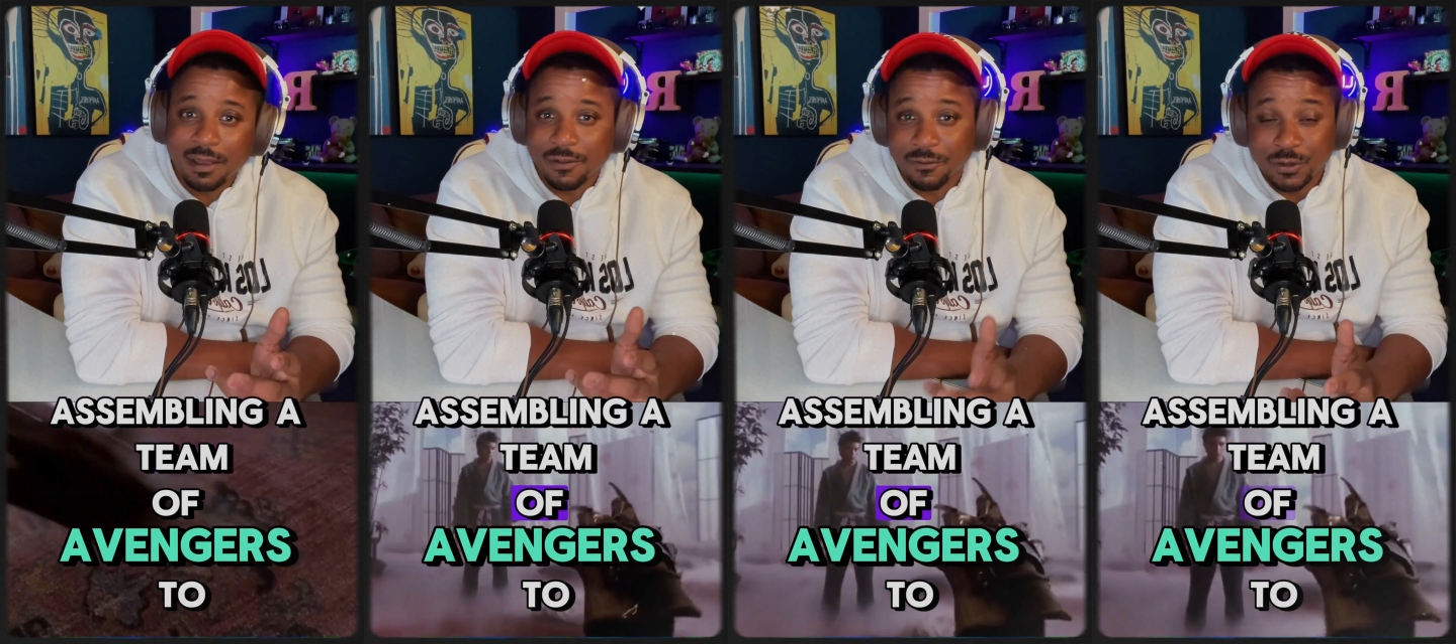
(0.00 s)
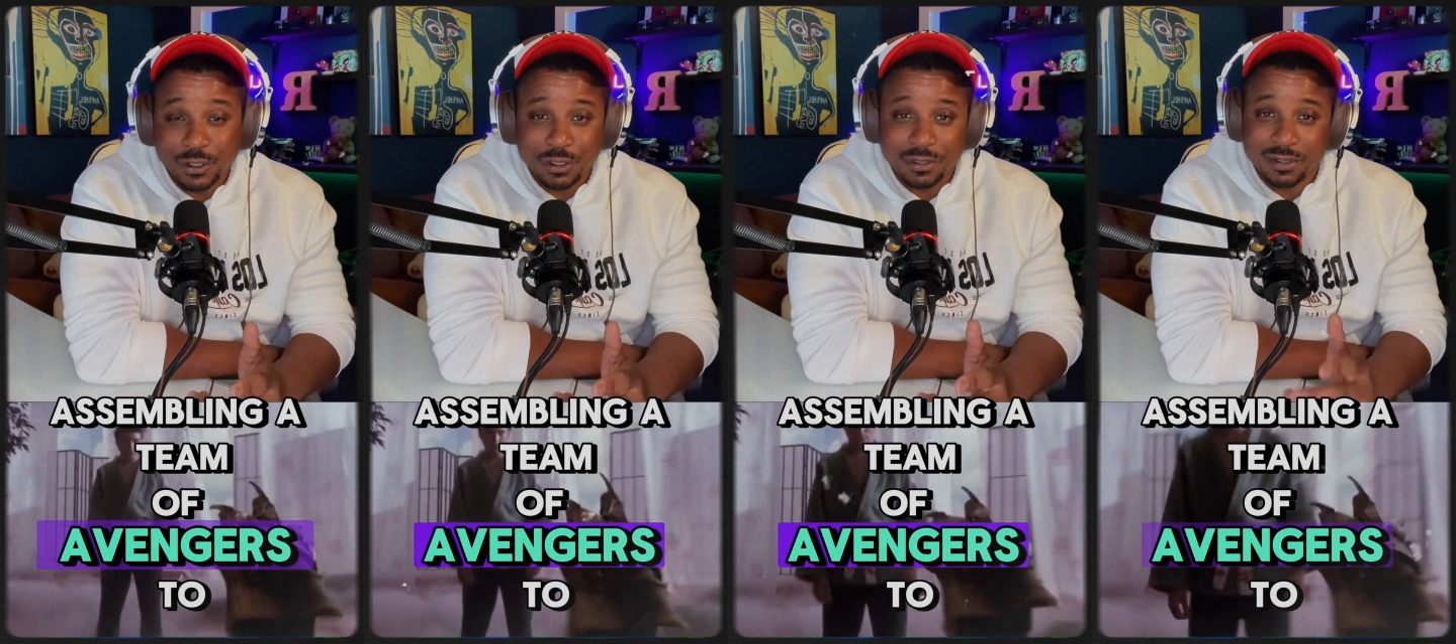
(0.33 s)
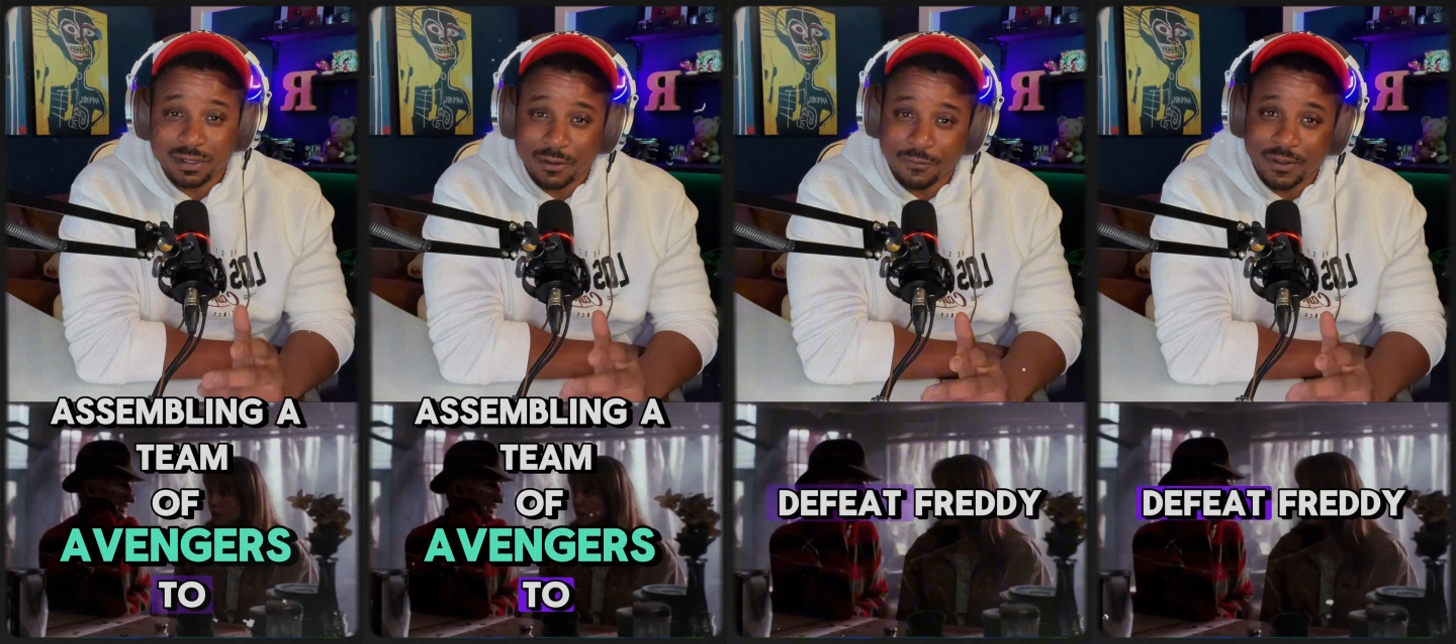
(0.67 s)
of Avengers
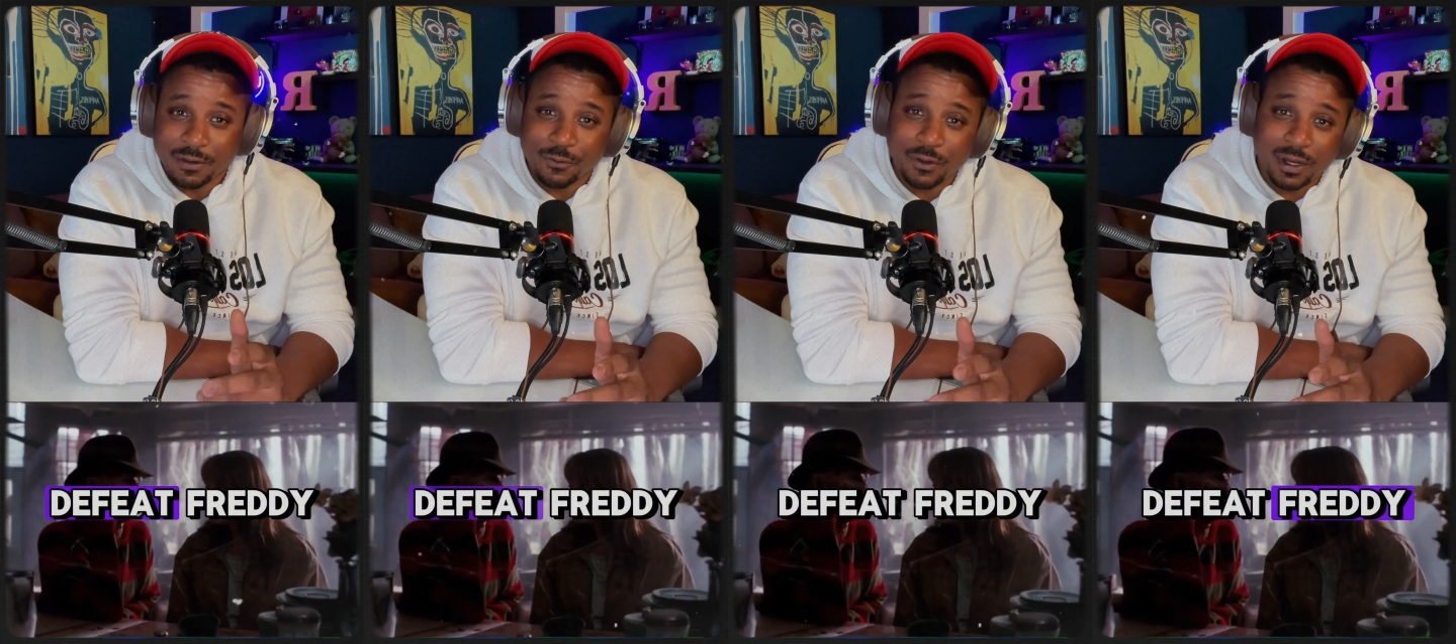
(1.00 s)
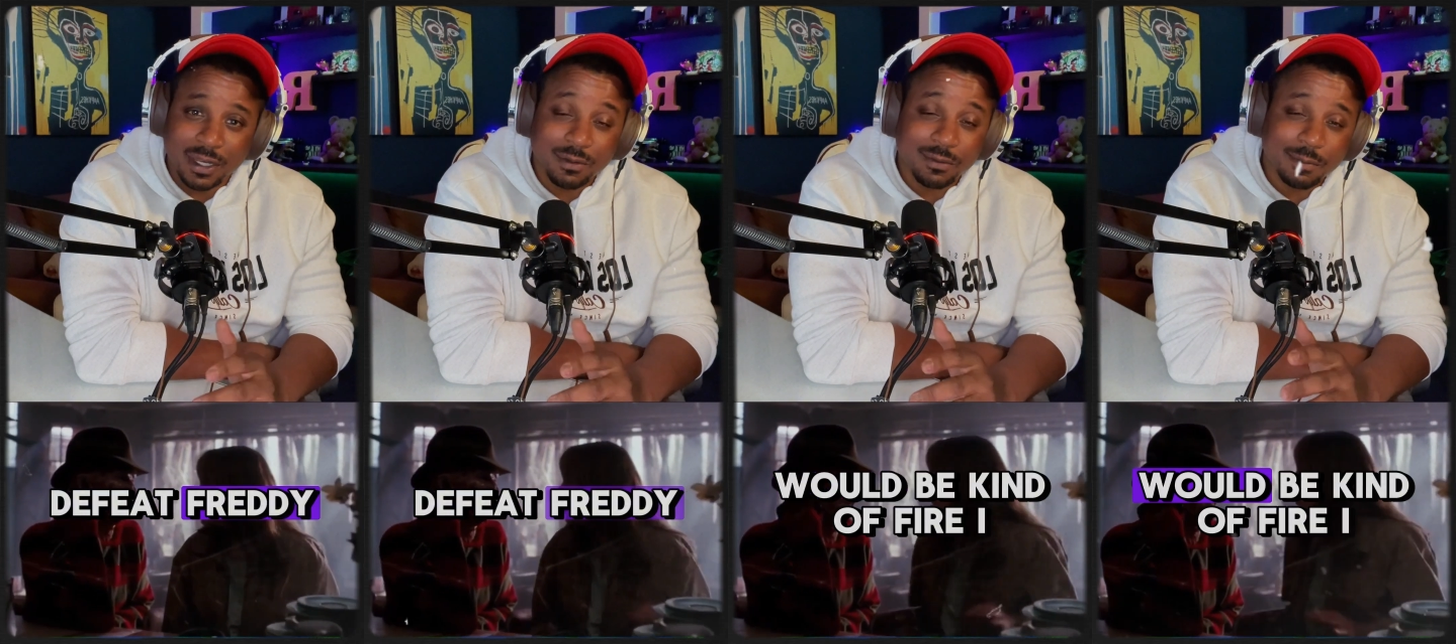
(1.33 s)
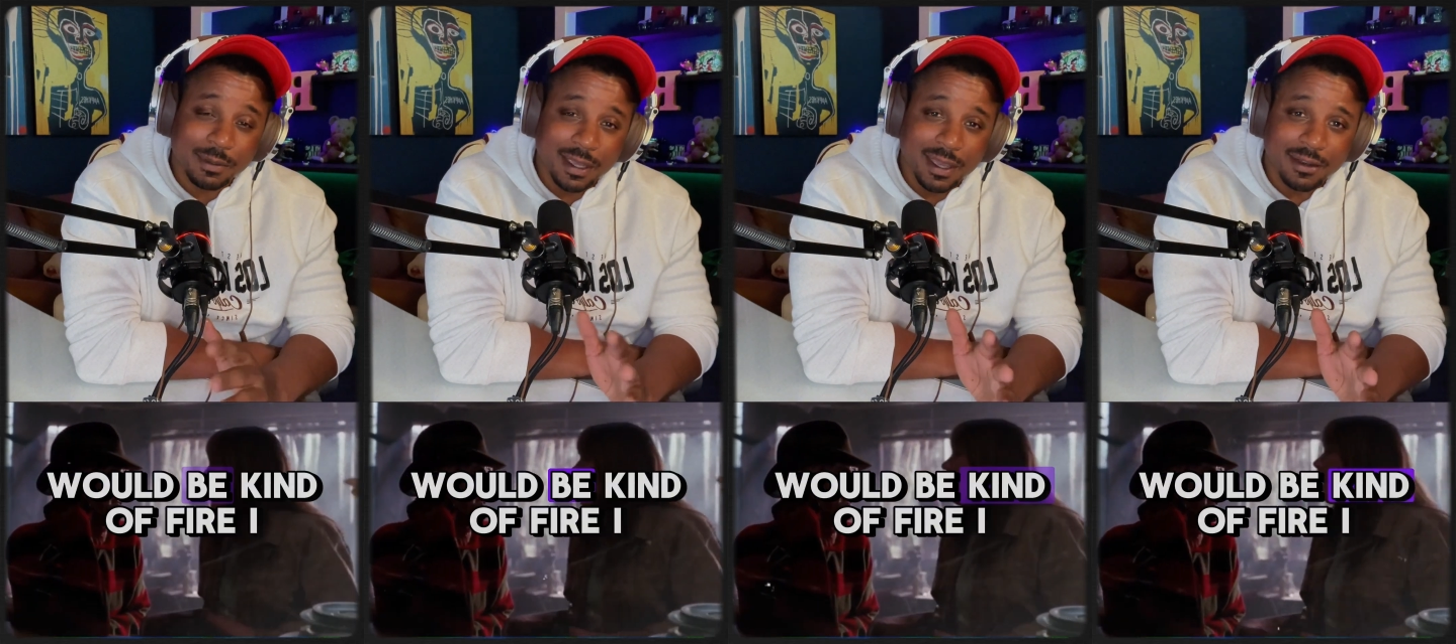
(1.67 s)
to defeat Freddy would
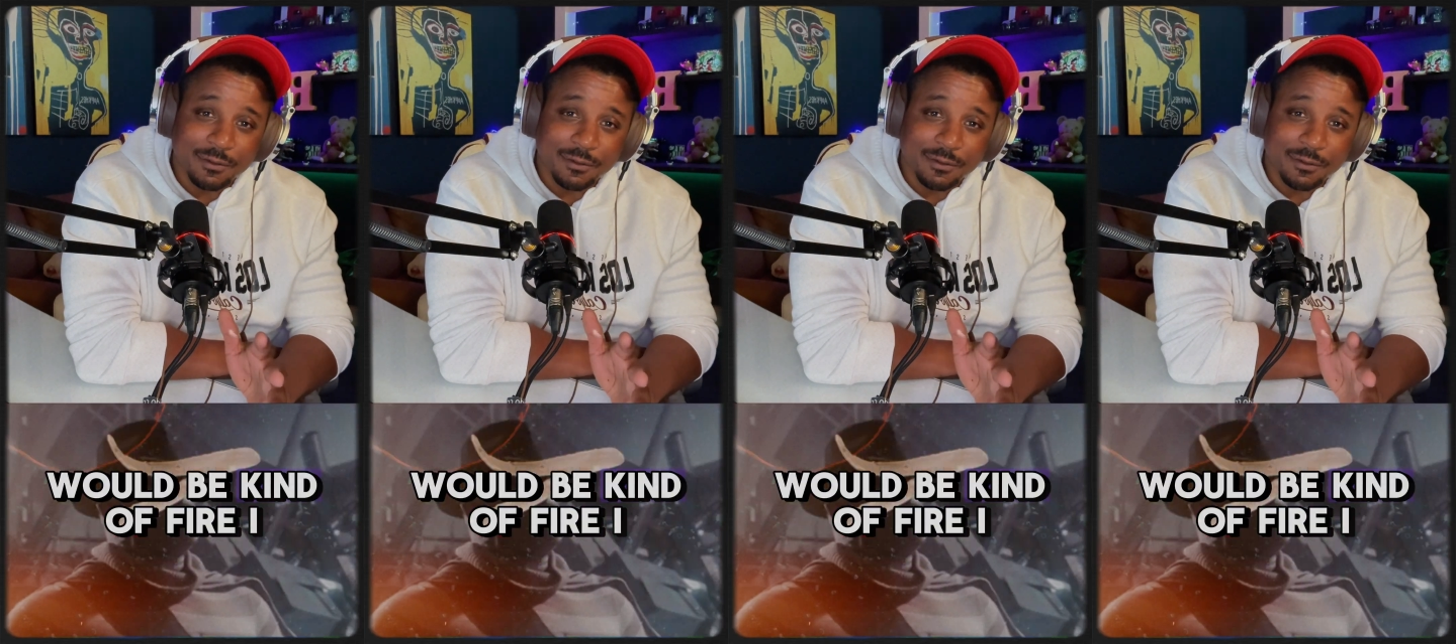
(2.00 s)
be kind